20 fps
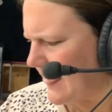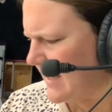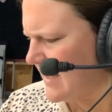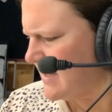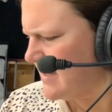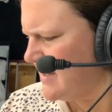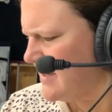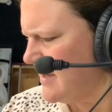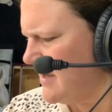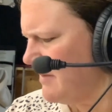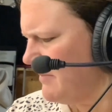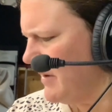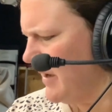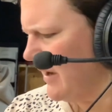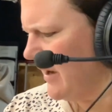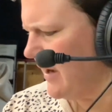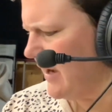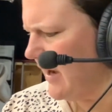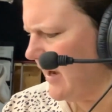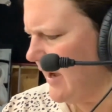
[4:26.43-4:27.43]
Um,
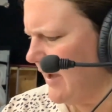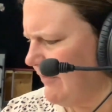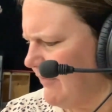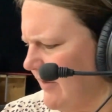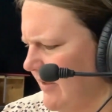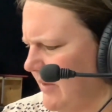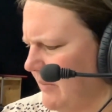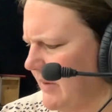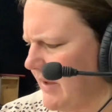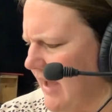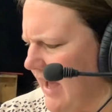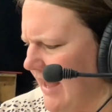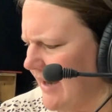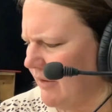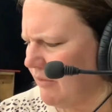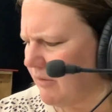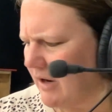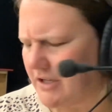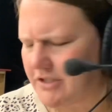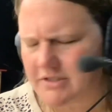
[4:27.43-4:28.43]
I felt like we
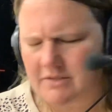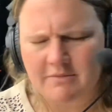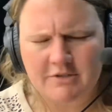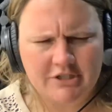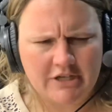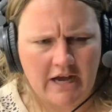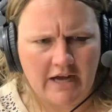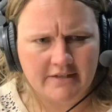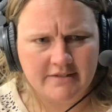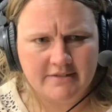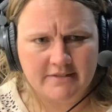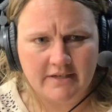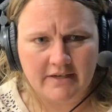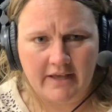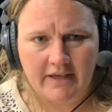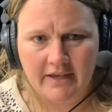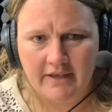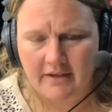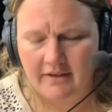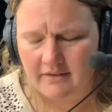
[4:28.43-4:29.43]
kind of rushed some shots
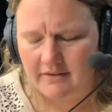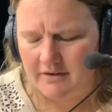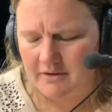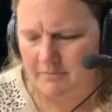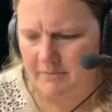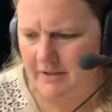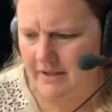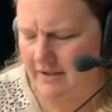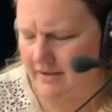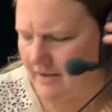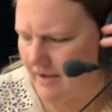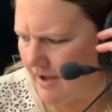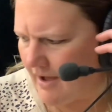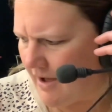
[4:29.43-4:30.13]
tonight a little bit.